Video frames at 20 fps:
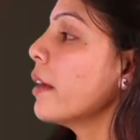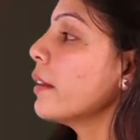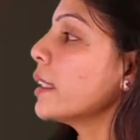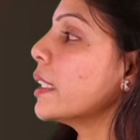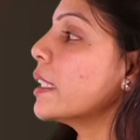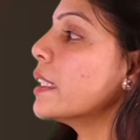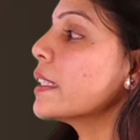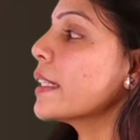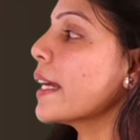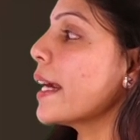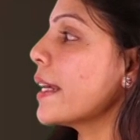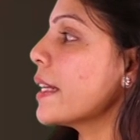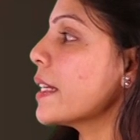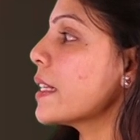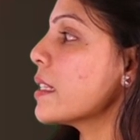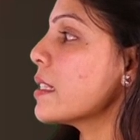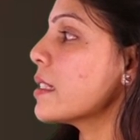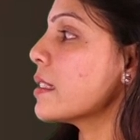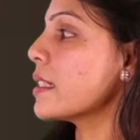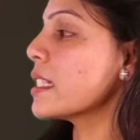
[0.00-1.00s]
Third
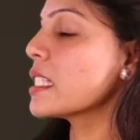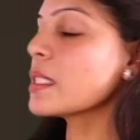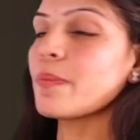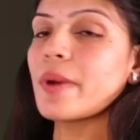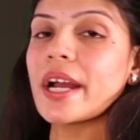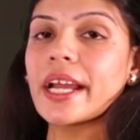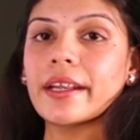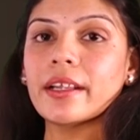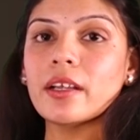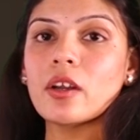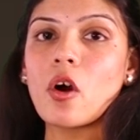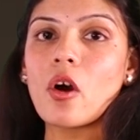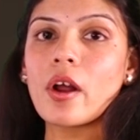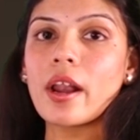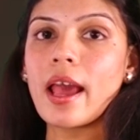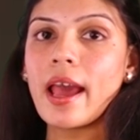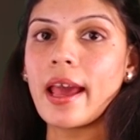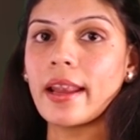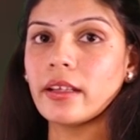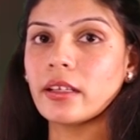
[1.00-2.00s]
category is the spiral or
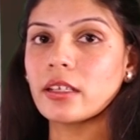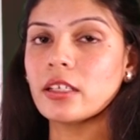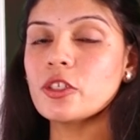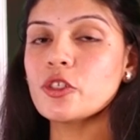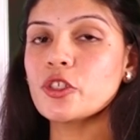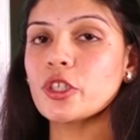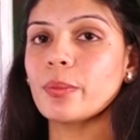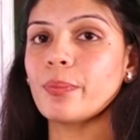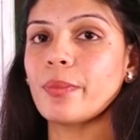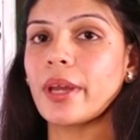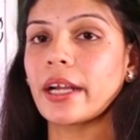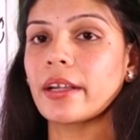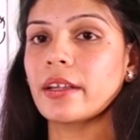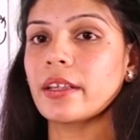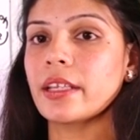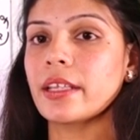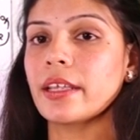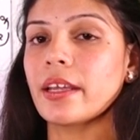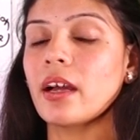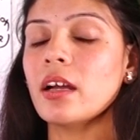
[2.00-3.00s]
helical shaped
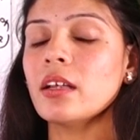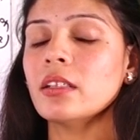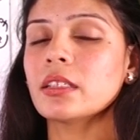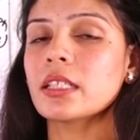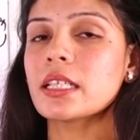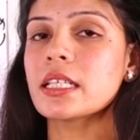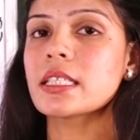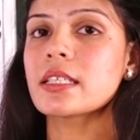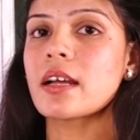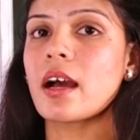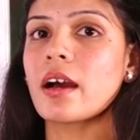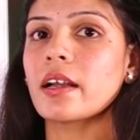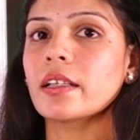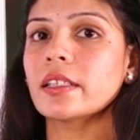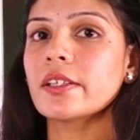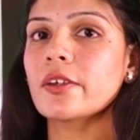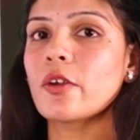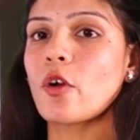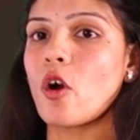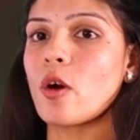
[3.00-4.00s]
bacteria. These are
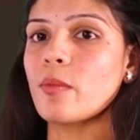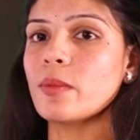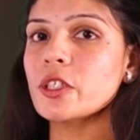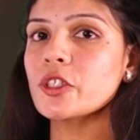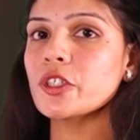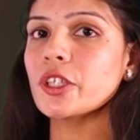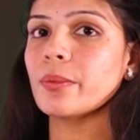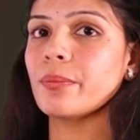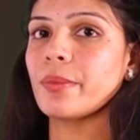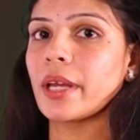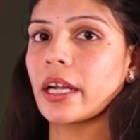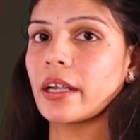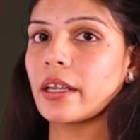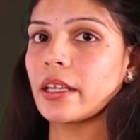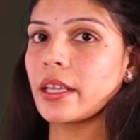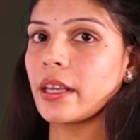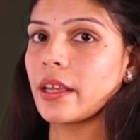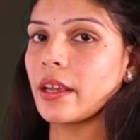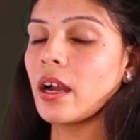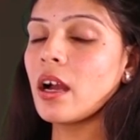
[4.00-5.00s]
the comma shaped
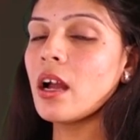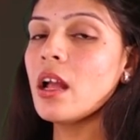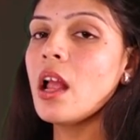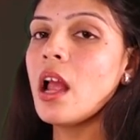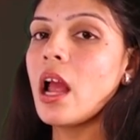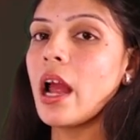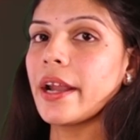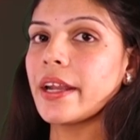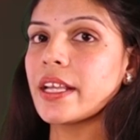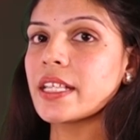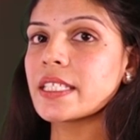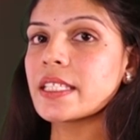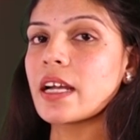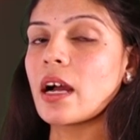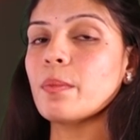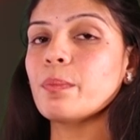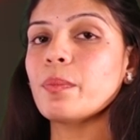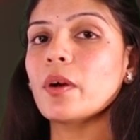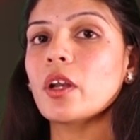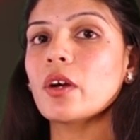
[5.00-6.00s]
bacteria. An
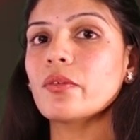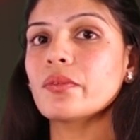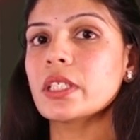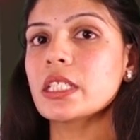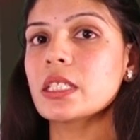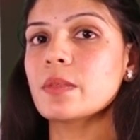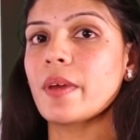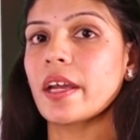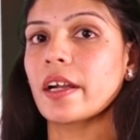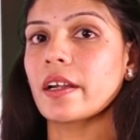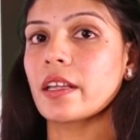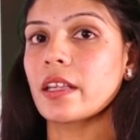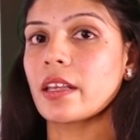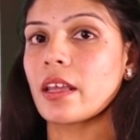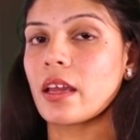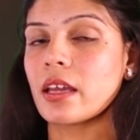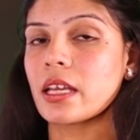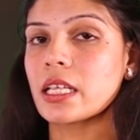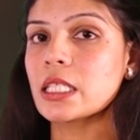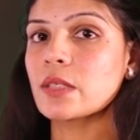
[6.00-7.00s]
example of this
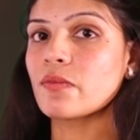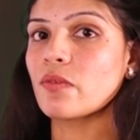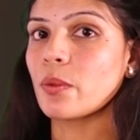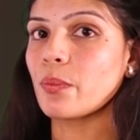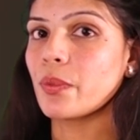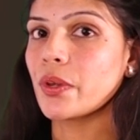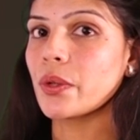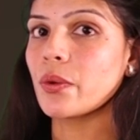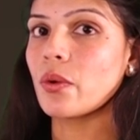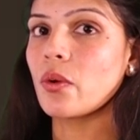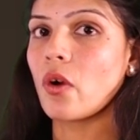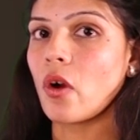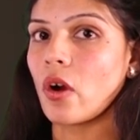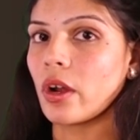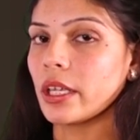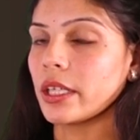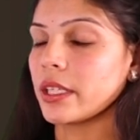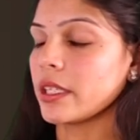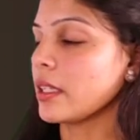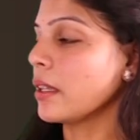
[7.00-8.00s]
bacteria is vibrio
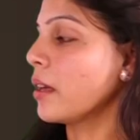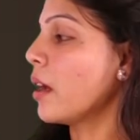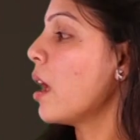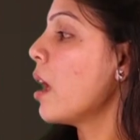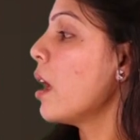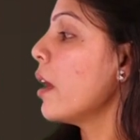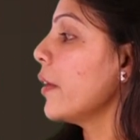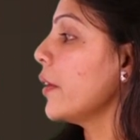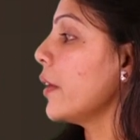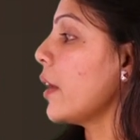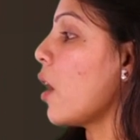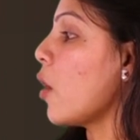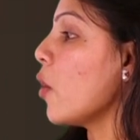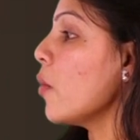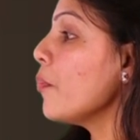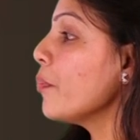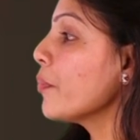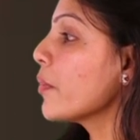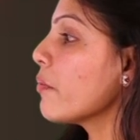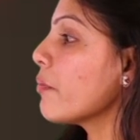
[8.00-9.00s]
cholerae.
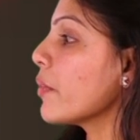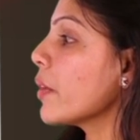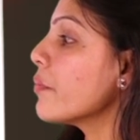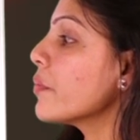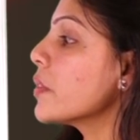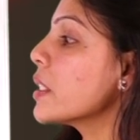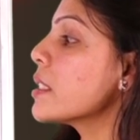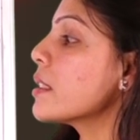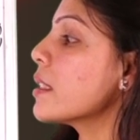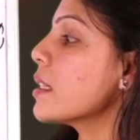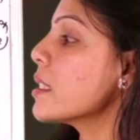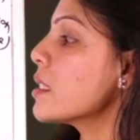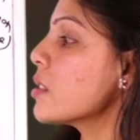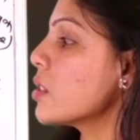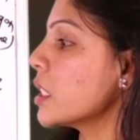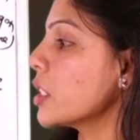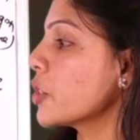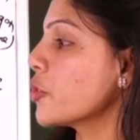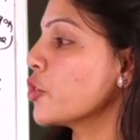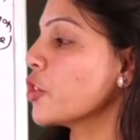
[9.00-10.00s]
Now, fifth is the
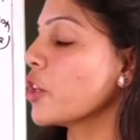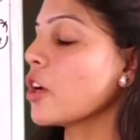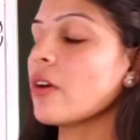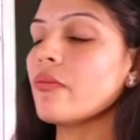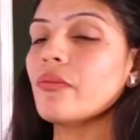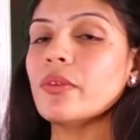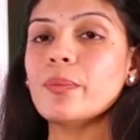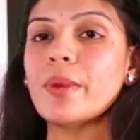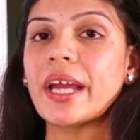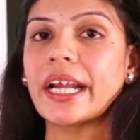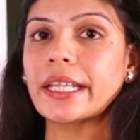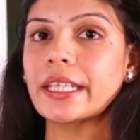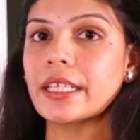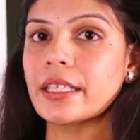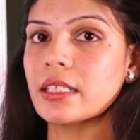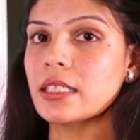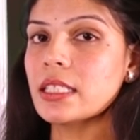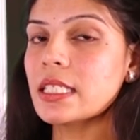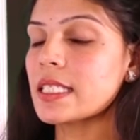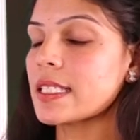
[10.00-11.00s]
structure of a
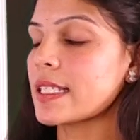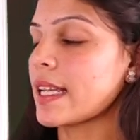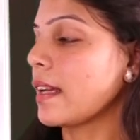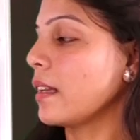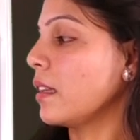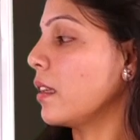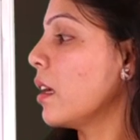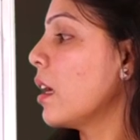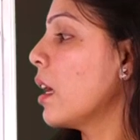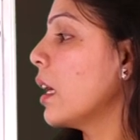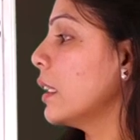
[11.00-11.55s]
bacterial cell.